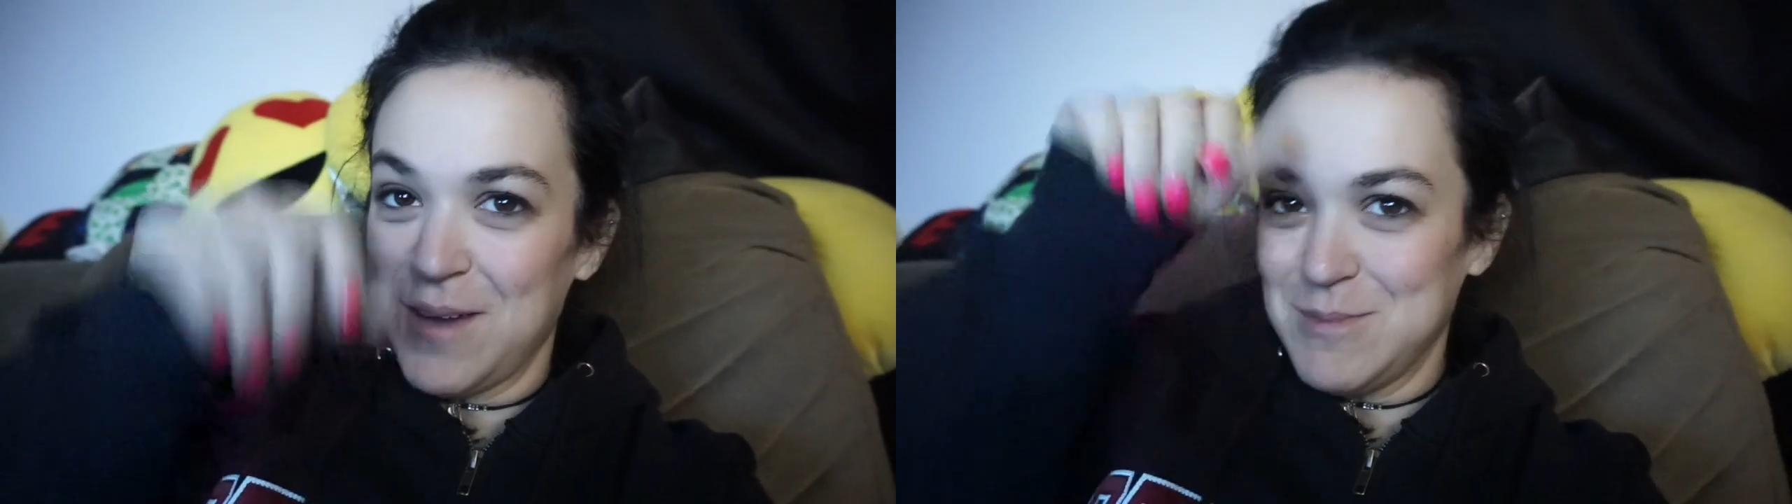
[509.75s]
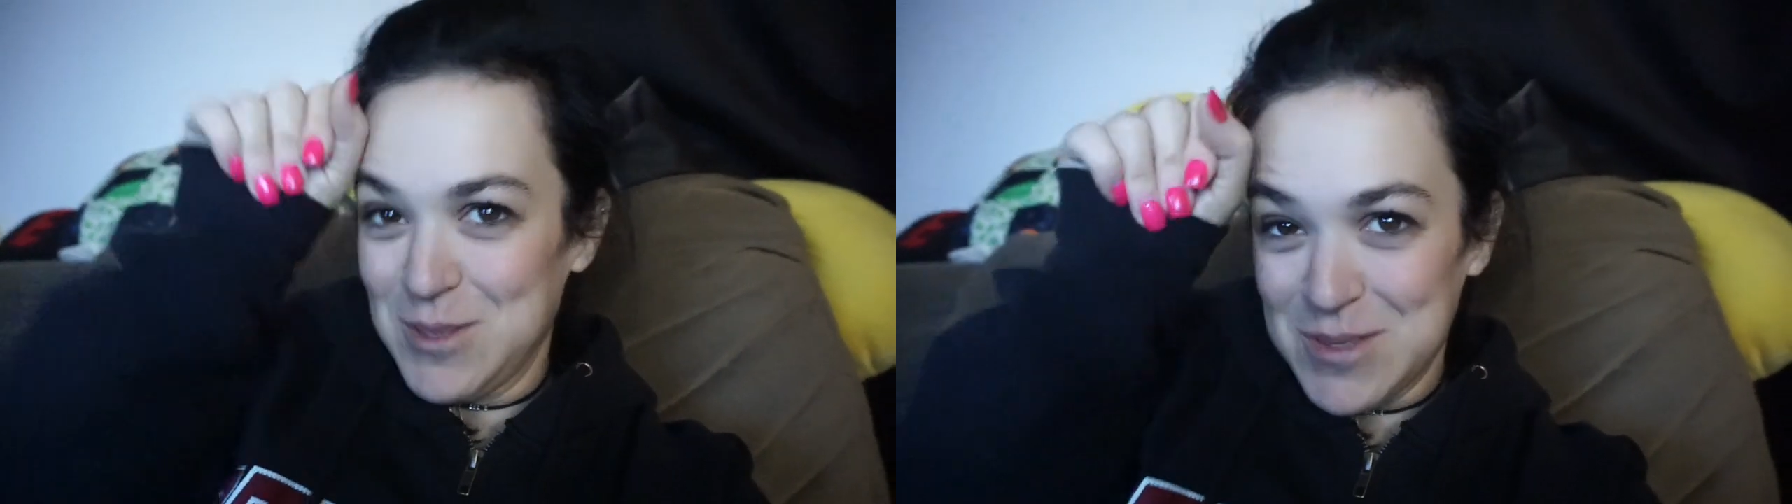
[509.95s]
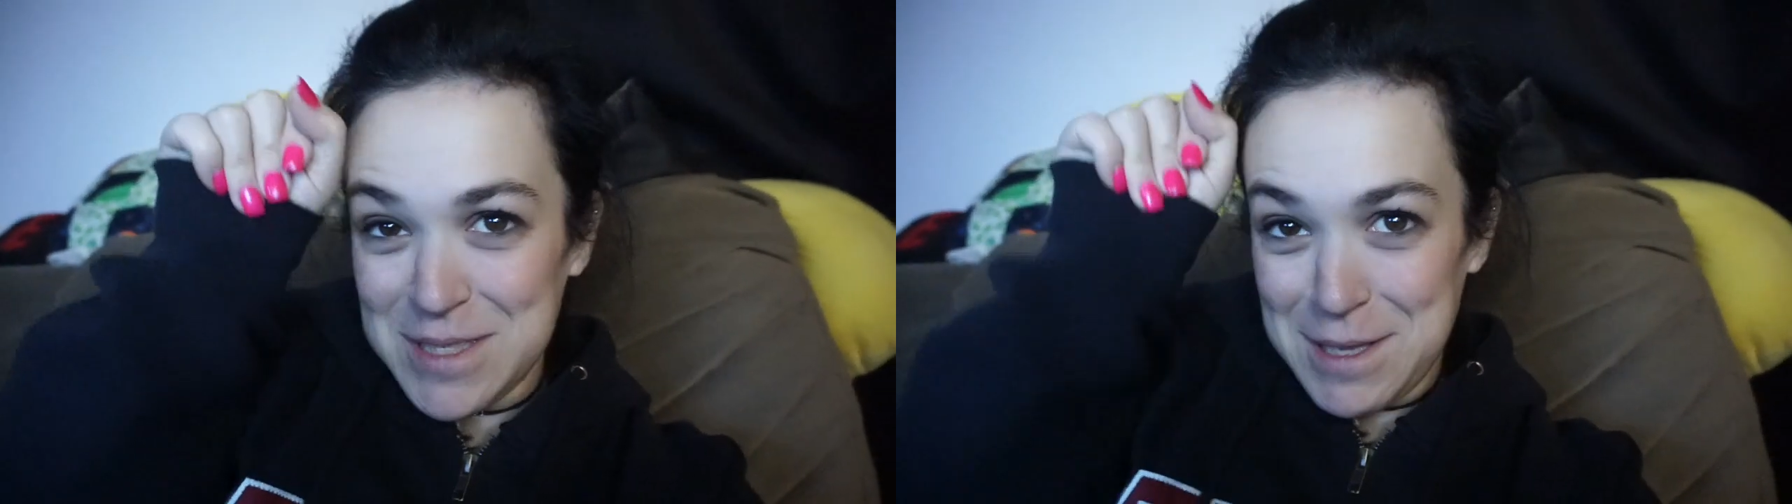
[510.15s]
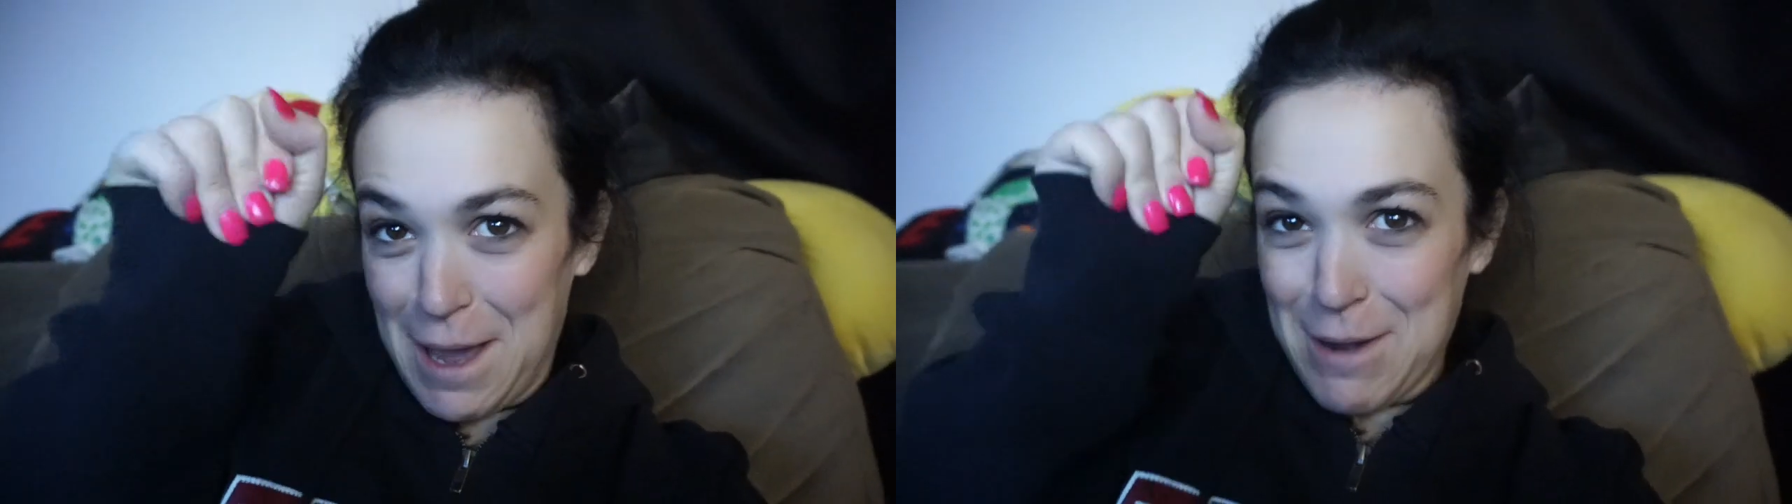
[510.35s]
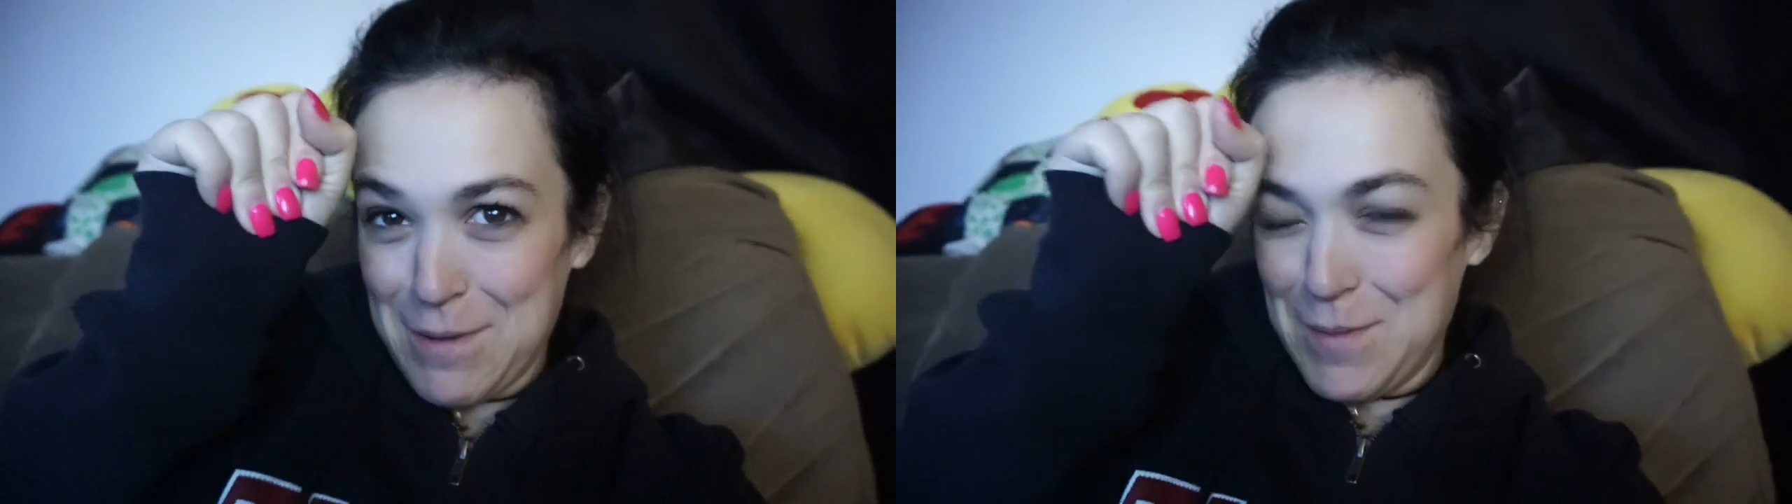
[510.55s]
I'm so
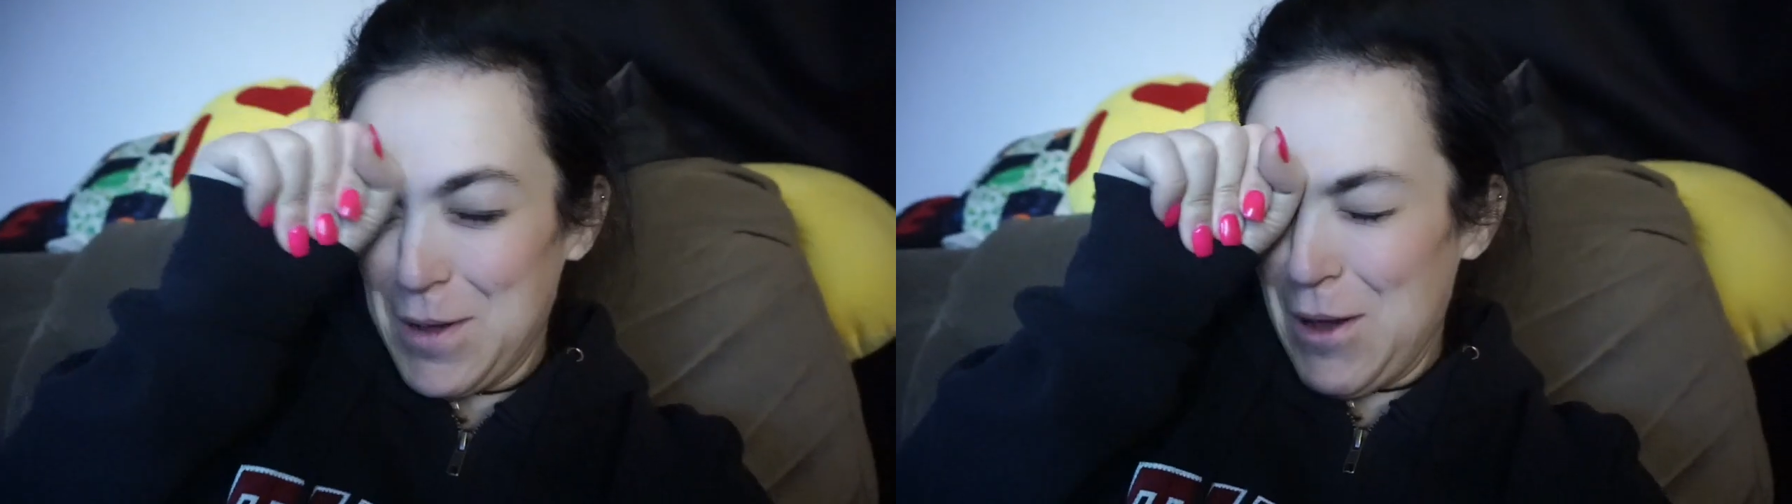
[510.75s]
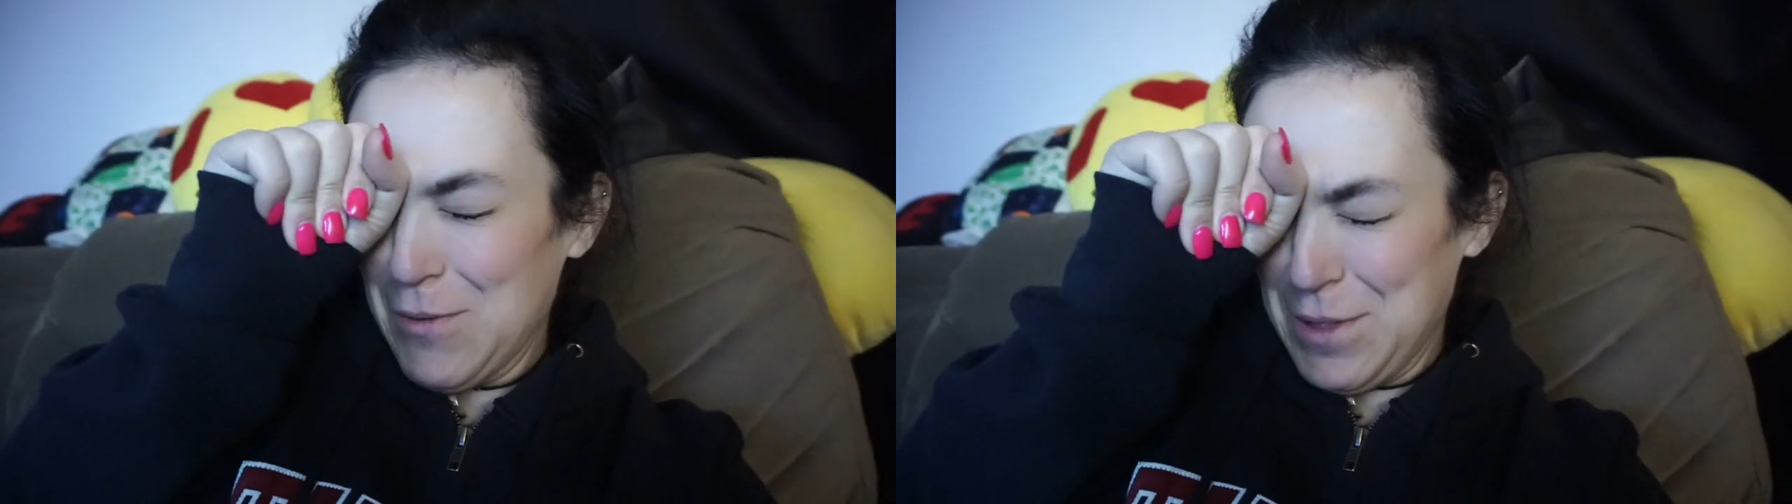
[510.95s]
scared of the ball